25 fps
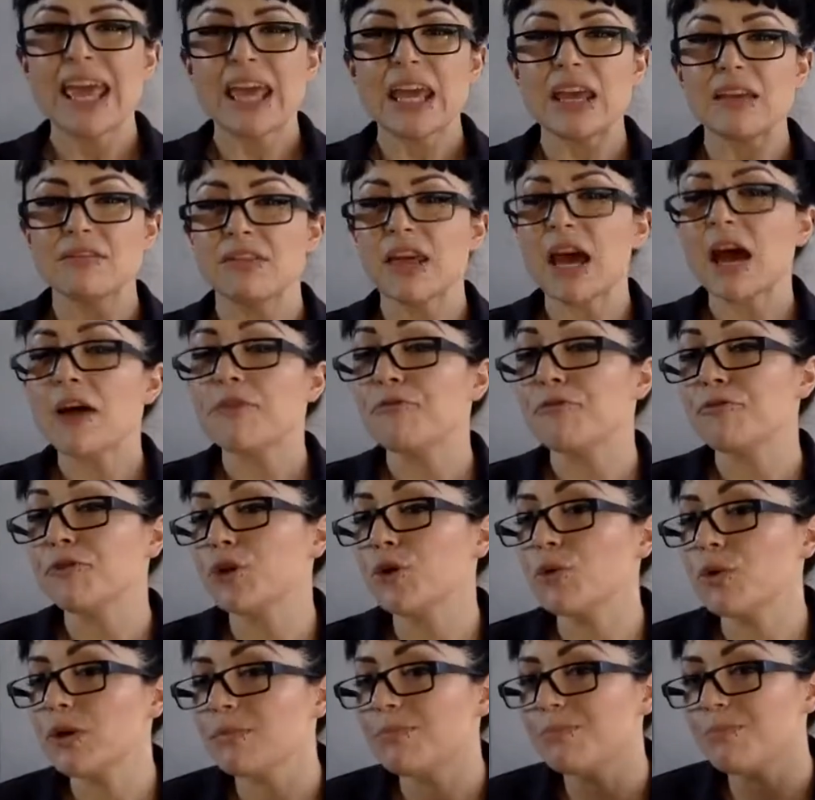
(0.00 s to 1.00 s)
If that
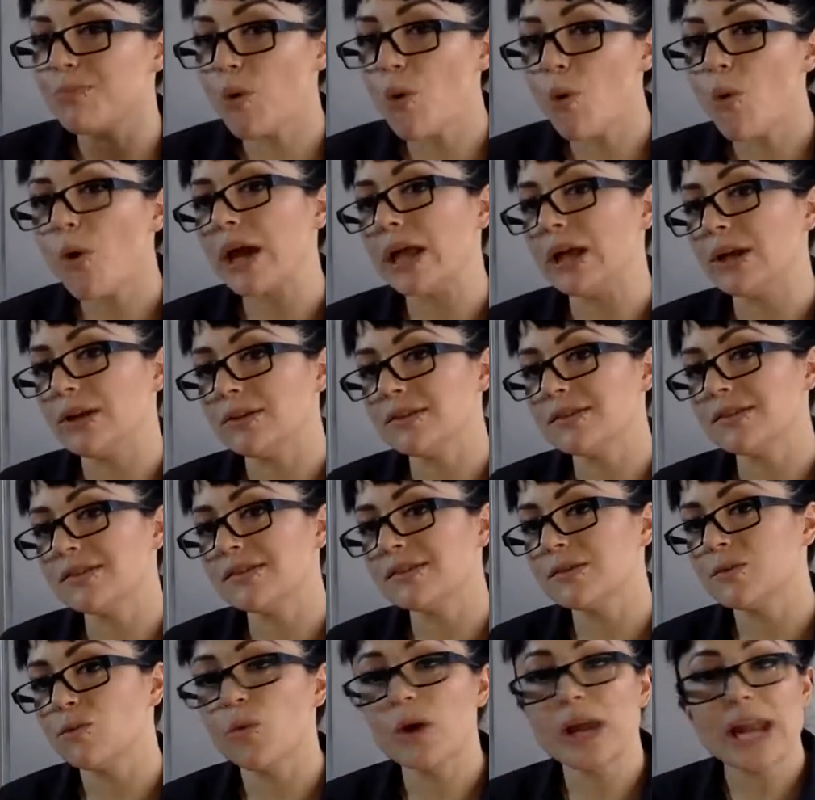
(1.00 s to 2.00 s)
fluid
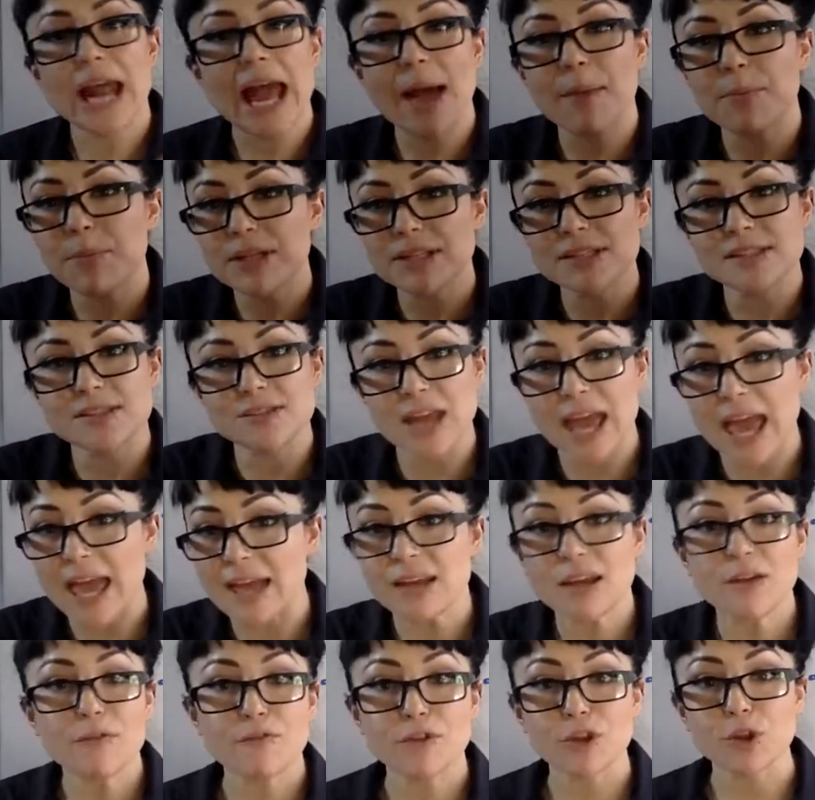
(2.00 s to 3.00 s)
boils, what happens to
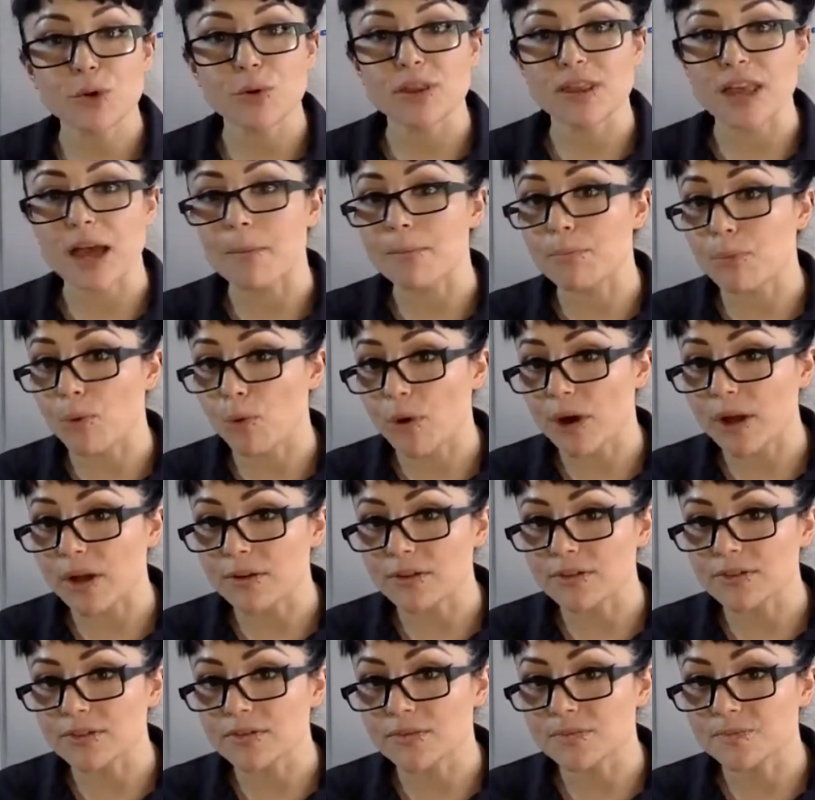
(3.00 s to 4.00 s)
any fluid that
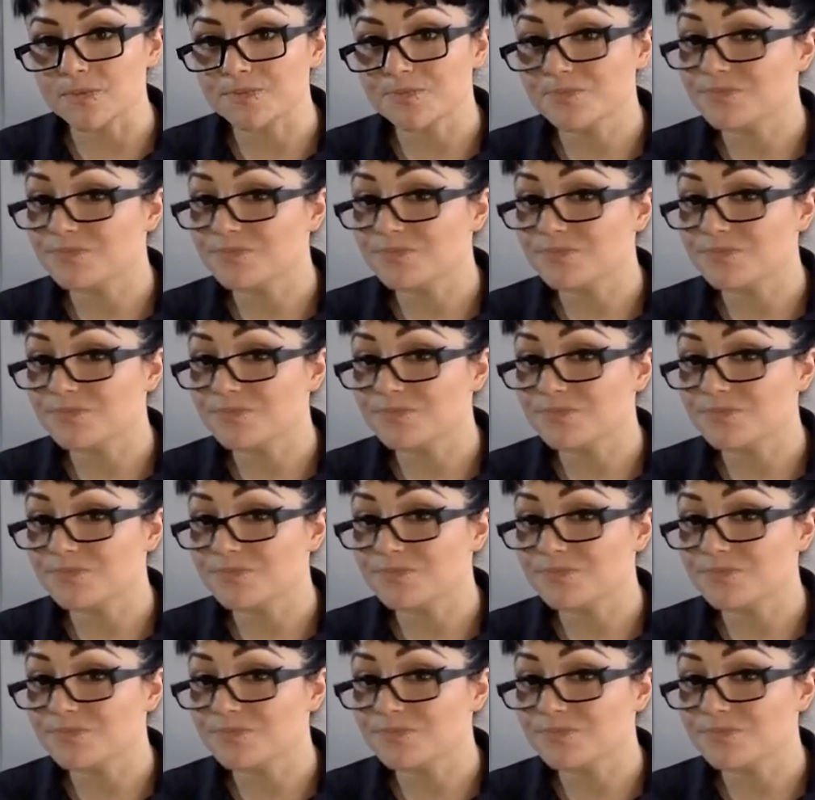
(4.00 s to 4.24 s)
boils?